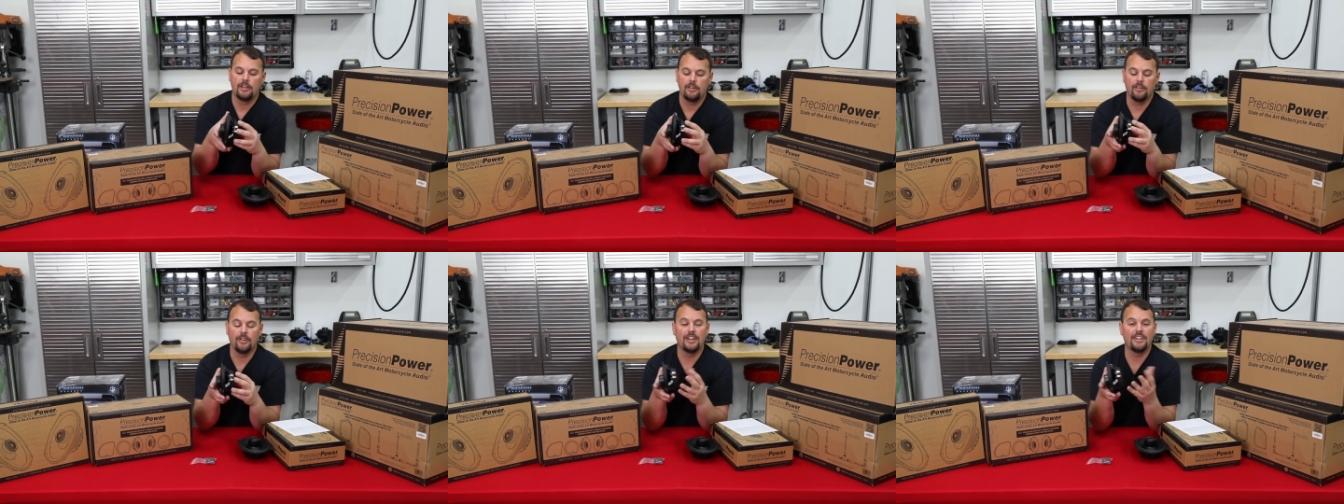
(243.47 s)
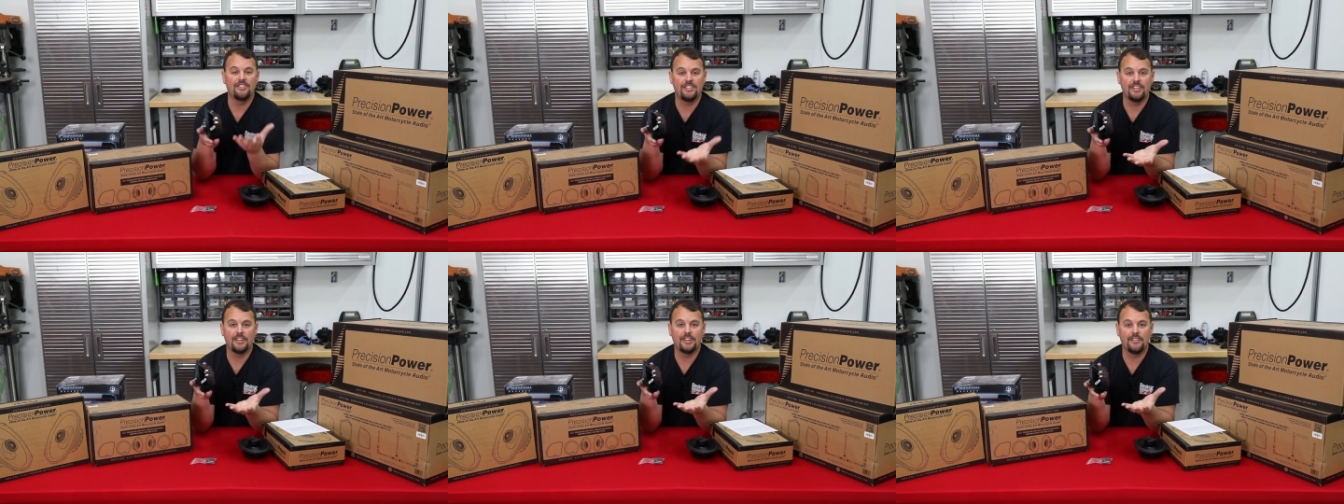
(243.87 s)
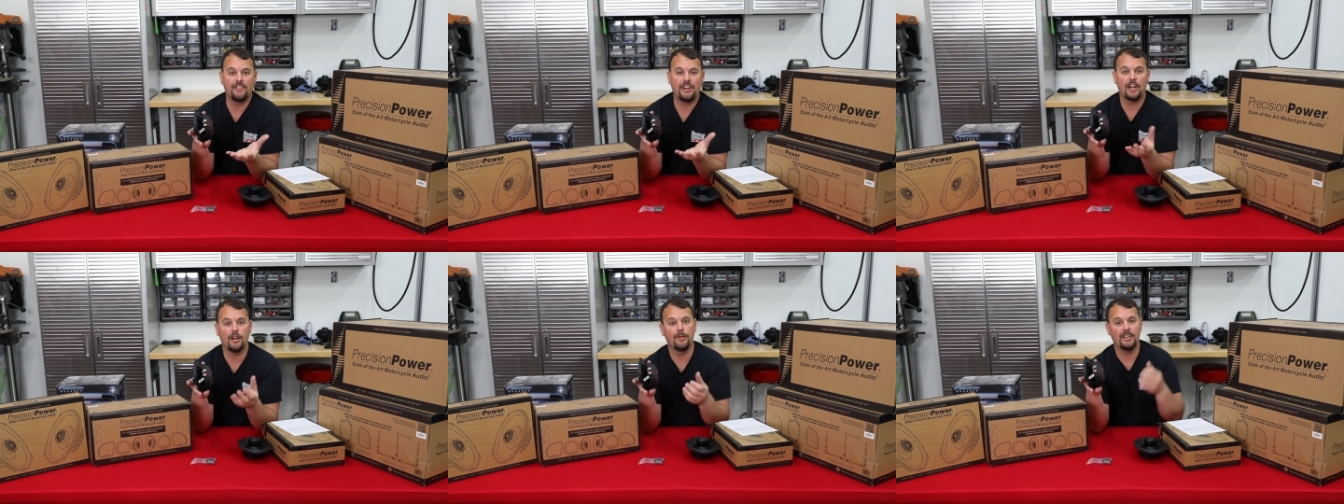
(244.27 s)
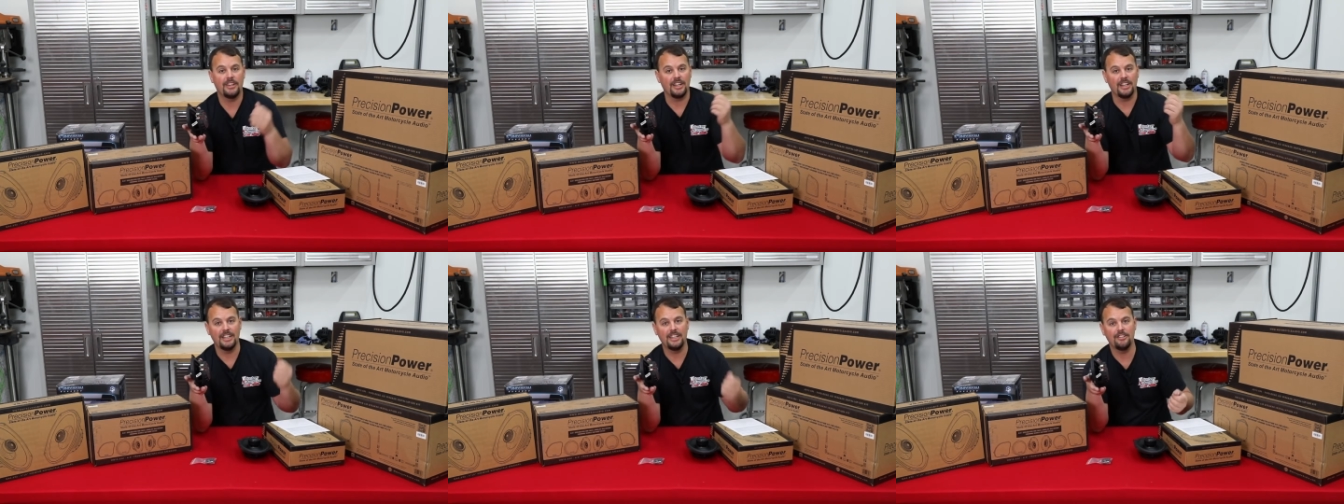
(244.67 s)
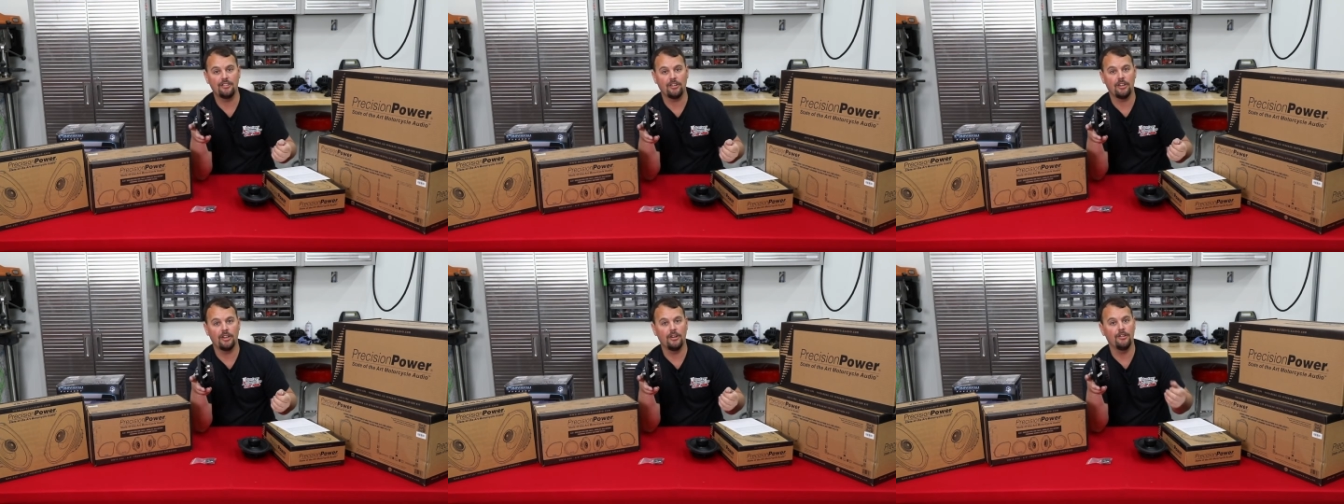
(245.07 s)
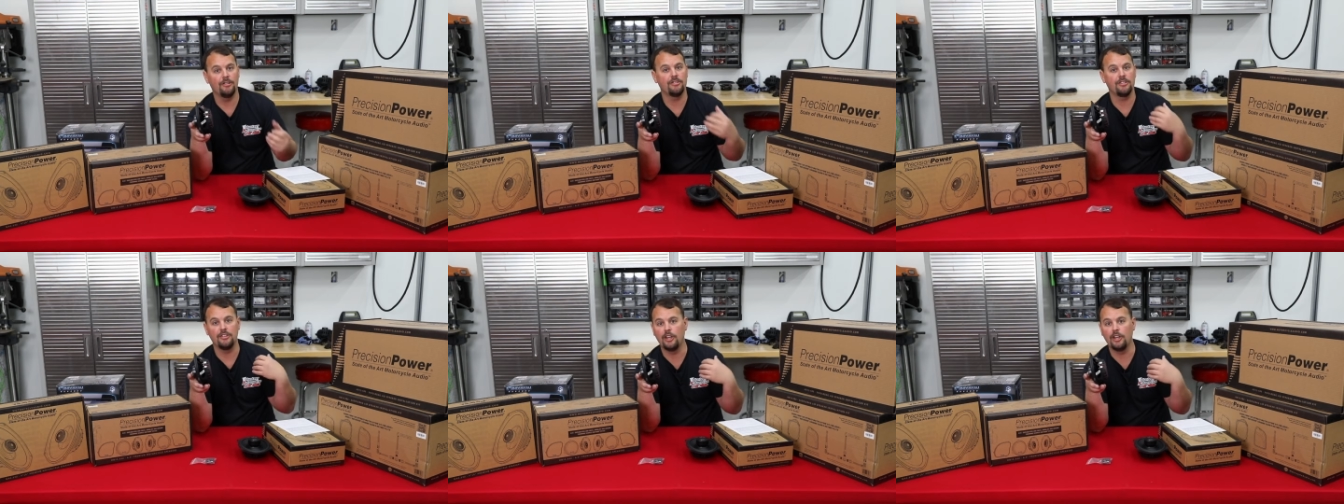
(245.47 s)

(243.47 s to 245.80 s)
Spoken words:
You're in a sealed environment, the lid's closed,